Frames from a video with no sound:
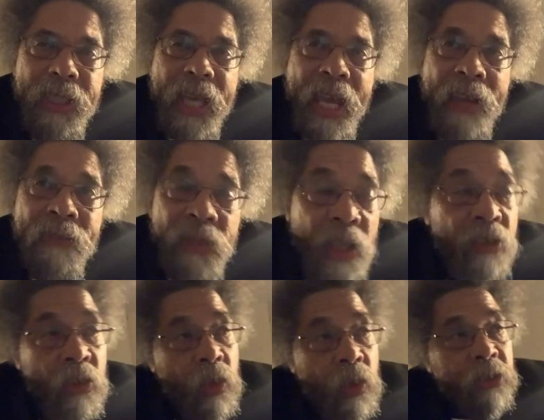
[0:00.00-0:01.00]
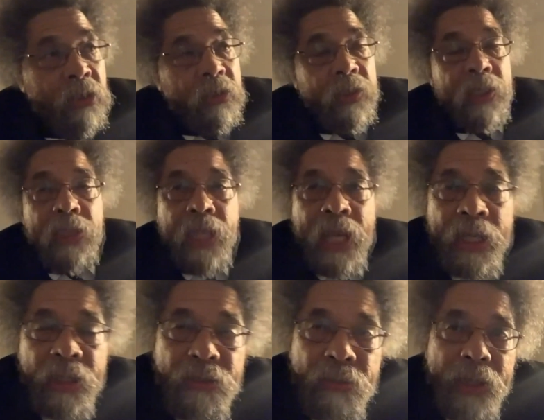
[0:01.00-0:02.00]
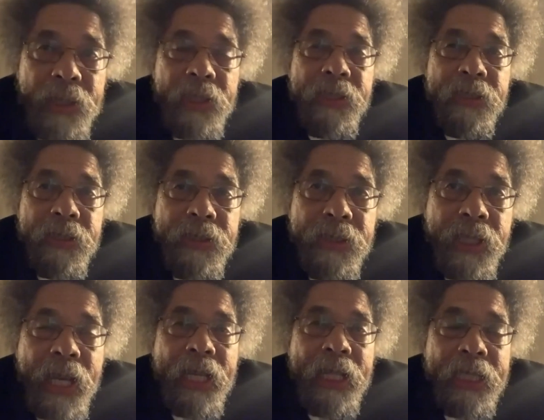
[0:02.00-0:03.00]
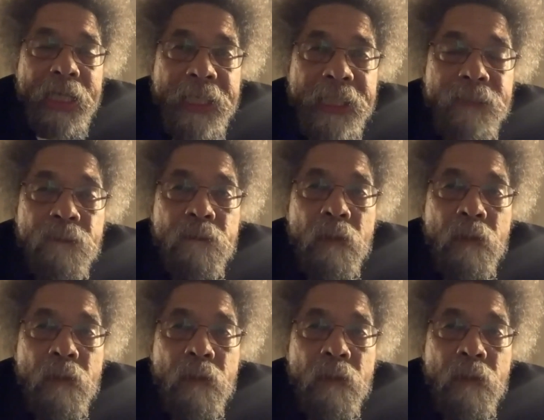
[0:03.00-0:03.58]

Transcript: to have you. And I do want to acknowledge my dear sister Eileen,